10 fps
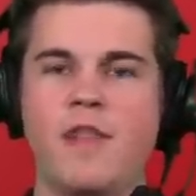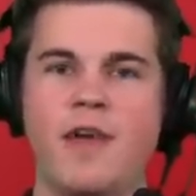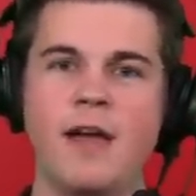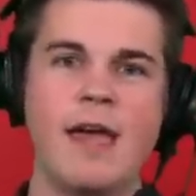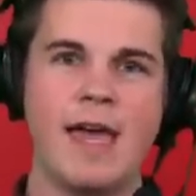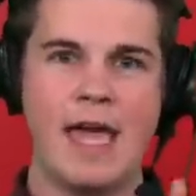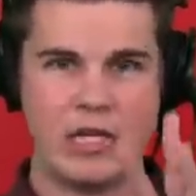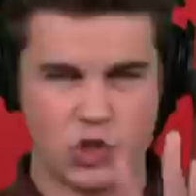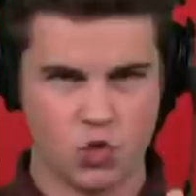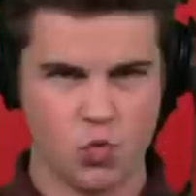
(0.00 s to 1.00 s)
anything. He
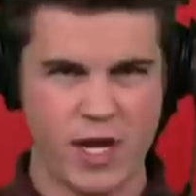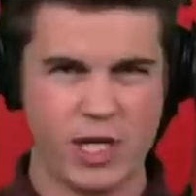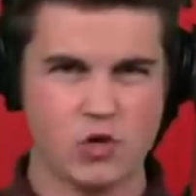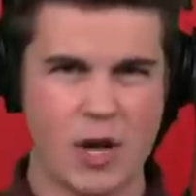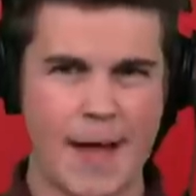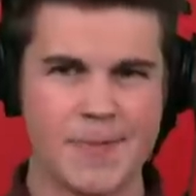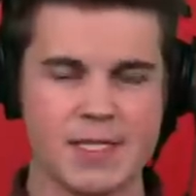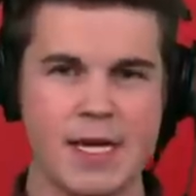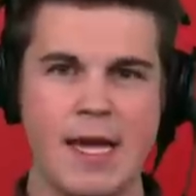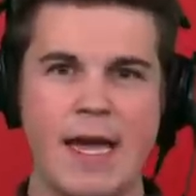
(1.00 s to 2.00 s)
had 3 drops.